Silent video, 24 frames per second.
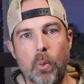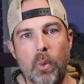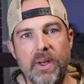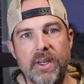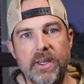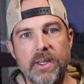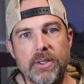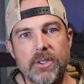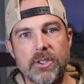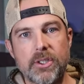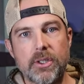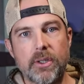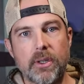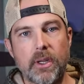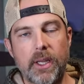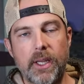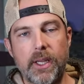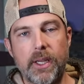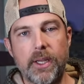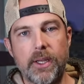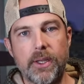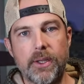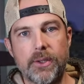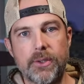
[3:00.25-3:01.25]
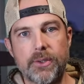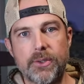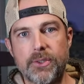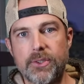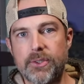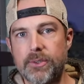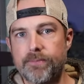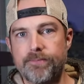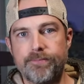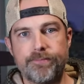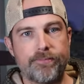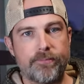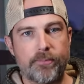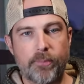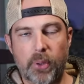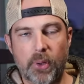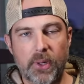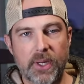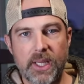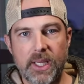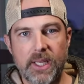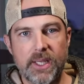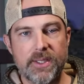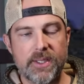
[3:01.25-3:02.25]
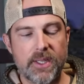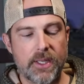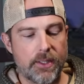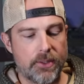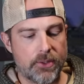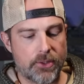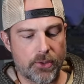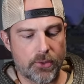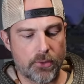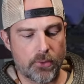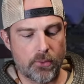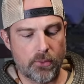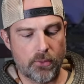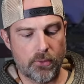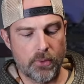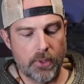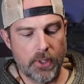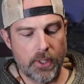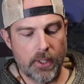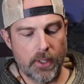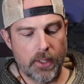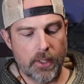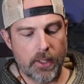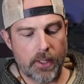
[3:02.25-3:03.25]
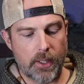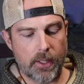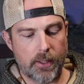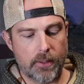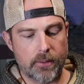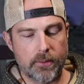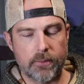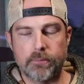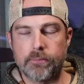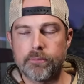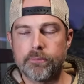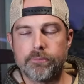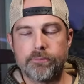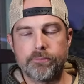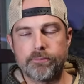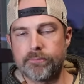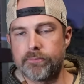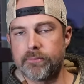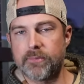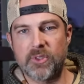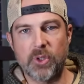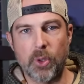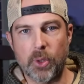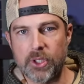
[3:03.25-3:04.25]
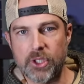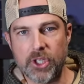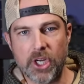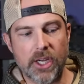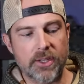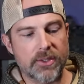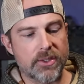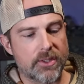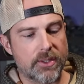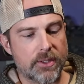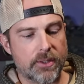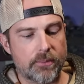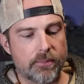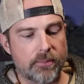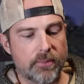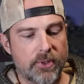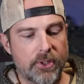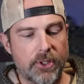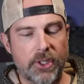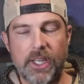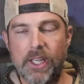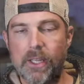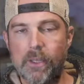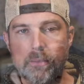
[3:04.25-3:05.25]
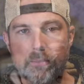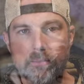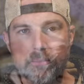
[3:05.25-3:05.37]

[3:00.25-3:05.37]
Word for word: windage is pretty easy to adjust. You get